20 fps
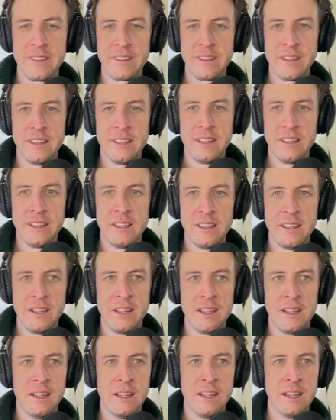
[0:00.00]

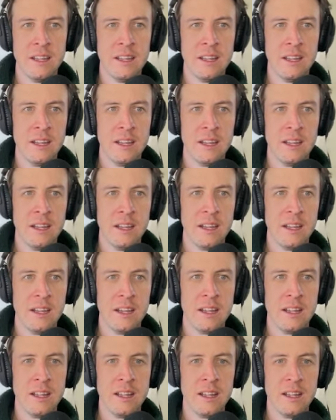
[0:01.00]

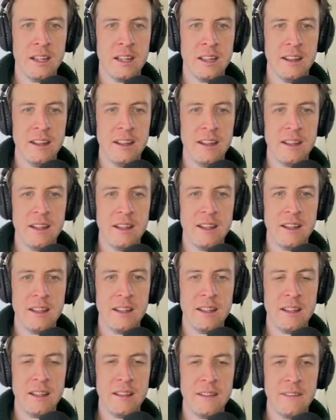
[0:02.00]

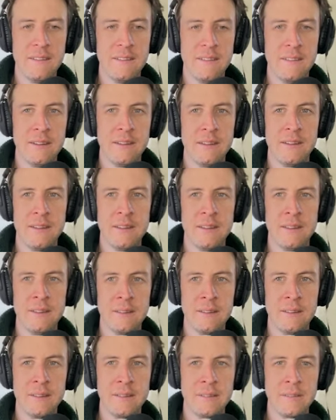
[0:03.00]

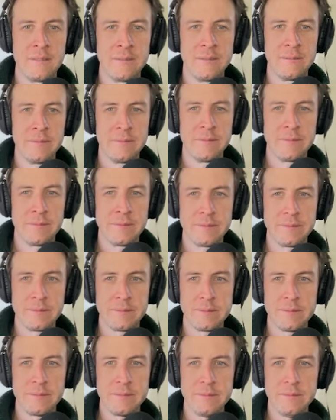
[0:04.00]

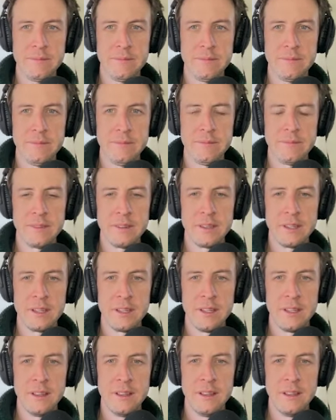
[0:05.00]

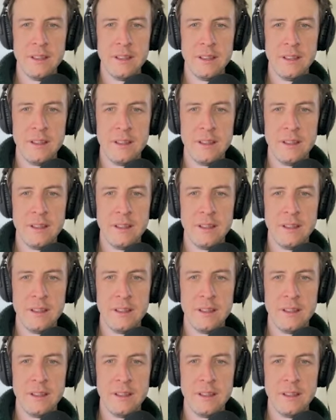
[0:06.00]
The person shown says nothing.